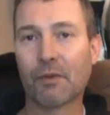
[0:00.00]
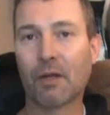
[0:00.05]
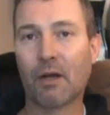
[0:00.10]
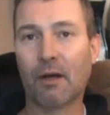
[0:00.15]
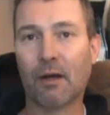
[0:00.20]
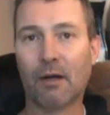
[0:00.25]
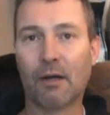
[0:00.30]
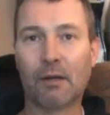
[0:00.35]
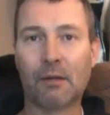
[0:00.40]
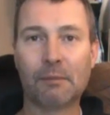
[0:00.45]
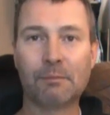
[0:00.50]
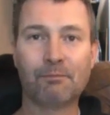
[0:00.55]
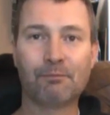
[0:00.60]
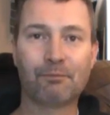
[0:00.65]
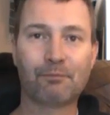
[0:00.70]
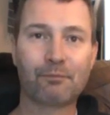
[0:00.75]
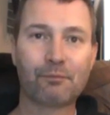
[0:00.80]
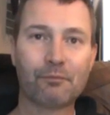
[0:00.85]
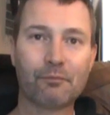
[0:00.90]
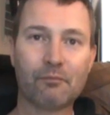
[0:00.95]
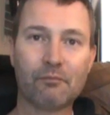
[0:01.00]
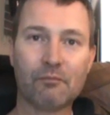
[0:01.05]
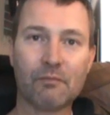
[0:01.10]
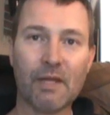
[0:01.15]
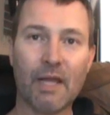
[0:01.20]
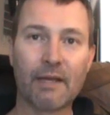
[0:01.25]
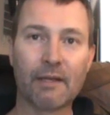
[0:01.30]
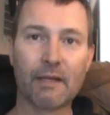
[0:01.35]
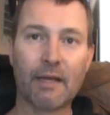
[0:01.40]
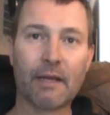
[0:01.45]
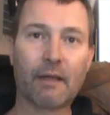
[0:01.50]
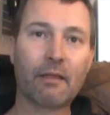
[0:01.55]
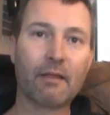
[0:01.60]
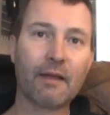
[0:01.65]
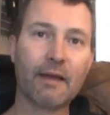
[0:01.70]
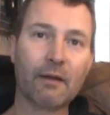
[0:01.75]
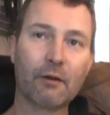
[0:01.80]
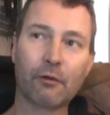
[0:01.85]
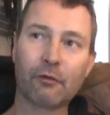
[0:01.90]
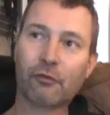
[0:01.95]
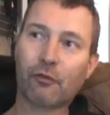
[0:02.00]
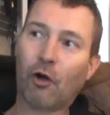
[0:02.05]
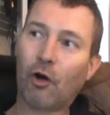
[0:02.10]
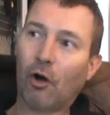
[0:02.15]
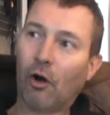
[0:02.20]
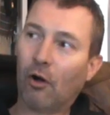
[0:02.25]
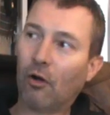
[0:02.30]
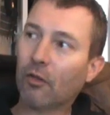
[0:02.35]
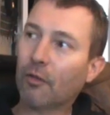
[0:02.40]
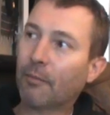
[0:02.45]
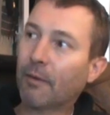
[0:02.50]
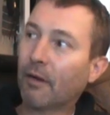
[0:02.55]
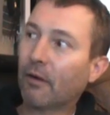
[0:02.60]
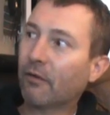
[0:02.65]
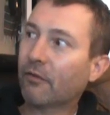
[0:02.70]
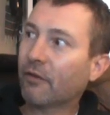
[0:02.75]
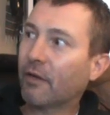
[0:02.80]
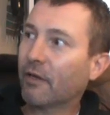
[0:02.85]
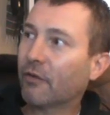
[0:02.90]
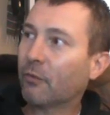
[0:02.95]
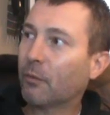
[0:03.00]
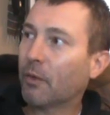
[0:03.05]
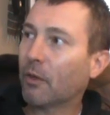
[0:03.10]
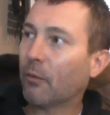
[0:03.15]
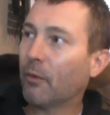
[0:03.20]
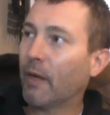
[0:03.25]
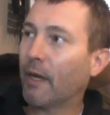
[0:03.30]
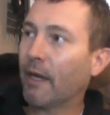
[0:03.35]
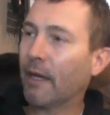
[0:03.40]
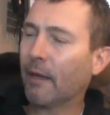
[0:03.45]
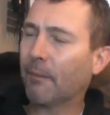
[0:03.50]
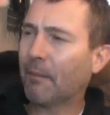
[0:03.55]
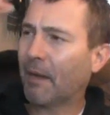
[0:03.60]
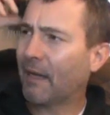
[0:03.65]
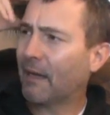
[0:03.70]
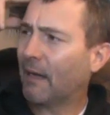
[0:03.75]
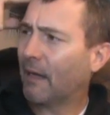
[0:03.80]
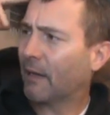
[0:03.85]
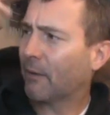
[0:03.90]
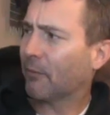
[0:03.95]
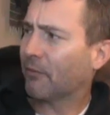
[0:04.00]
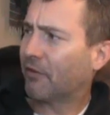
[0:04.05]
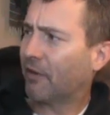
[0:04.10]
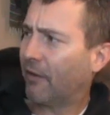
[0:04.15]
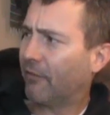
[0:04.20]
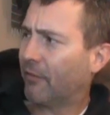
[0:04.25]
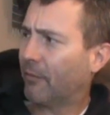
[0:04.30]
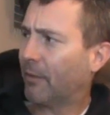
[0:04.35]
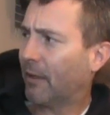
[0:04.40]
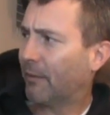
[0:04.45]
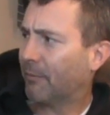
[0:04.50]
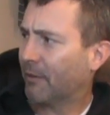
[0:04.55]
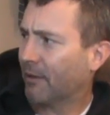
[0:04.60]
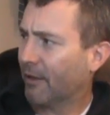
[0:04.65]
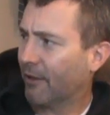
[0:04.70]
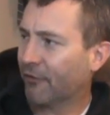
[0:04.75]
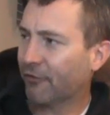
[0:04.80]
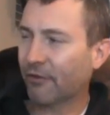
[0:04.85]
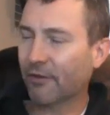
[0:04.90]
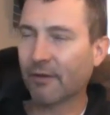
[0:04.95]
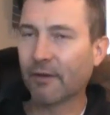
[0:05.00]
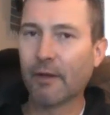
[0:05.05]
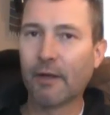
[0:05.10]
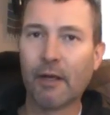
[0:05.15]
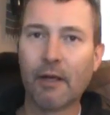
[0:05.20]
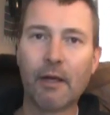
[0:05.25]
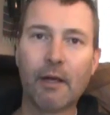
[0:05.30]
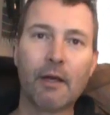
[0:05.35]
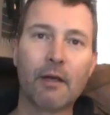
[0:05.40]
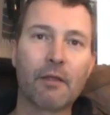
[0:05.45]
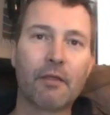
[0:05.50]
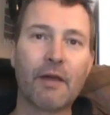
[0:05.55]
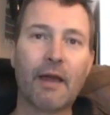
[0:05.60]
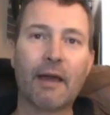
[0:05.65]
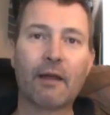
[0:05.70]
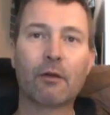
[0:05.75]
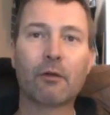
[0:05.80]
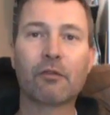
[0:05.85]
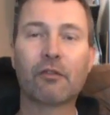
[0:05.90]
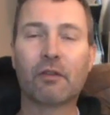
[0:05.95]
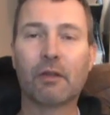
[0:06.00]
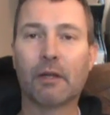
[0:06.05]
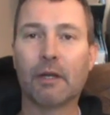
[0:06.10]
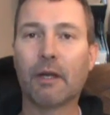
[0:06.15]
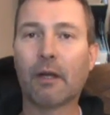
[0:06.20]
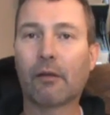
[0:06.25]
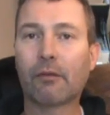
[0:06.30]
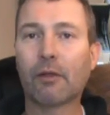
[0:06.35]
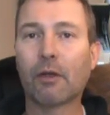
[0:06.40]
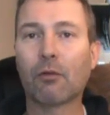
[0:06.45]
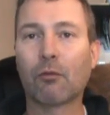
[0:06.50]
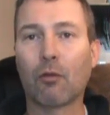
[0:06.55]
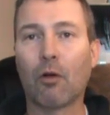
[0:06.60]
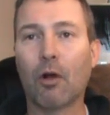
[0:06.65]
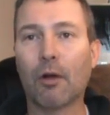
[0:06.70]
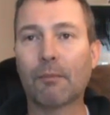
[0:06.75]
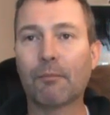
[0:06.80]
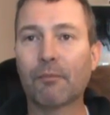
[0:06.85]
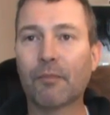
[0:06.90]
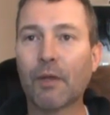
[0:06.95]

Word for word: Um, and like Thanos, all the parasites went away. And my God, it was half the population. Thanos did nothing wrong.